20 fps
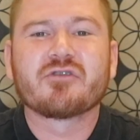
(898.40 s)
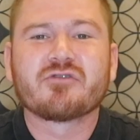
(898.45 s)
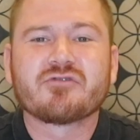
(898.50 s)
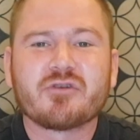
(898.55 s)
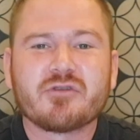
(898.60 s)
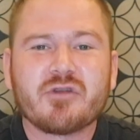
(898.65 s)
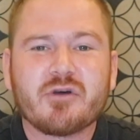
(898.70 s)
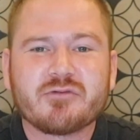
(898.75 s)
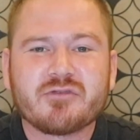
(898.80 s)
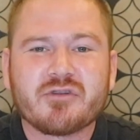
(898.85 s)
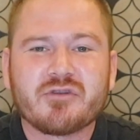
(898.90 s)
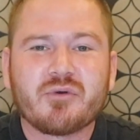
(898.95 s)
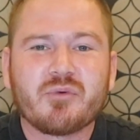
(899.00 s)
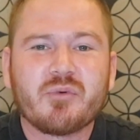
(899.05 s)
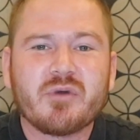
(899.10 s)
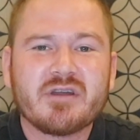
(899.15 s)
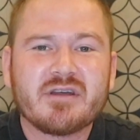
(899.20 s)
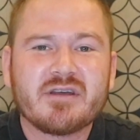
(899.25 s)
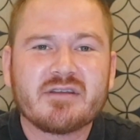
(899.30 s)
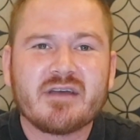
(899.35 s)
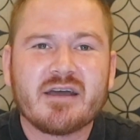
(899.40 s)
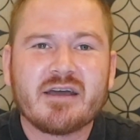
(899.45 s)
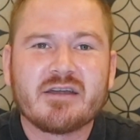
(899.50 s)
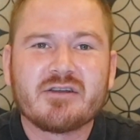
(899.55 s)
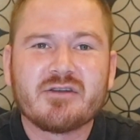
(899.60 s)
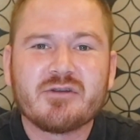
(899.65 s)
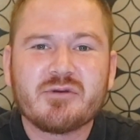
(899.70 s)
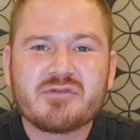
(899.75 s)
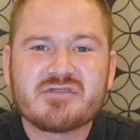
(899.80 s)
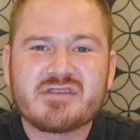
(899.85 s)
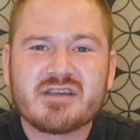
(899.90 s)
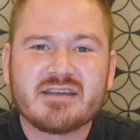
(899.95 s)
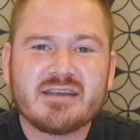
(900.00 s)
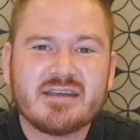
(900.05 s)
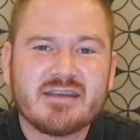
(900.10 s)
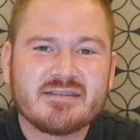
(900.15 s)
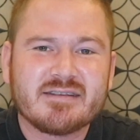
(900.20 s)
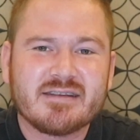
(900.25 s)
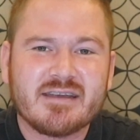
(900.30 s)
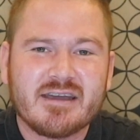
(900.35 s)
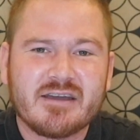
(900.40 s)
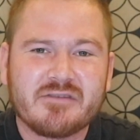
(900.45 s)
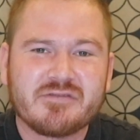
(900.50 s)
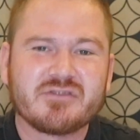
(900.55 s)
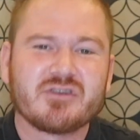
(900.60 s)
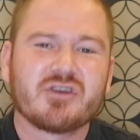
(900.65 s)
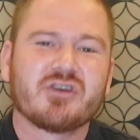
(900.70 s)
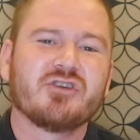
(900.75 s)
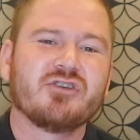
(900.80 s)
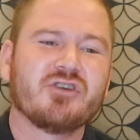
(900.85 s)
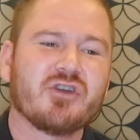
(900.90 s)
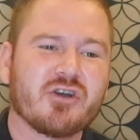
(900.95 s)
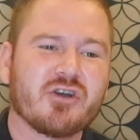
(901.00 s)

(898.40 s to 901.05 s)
So those are the winners and losing ETFs year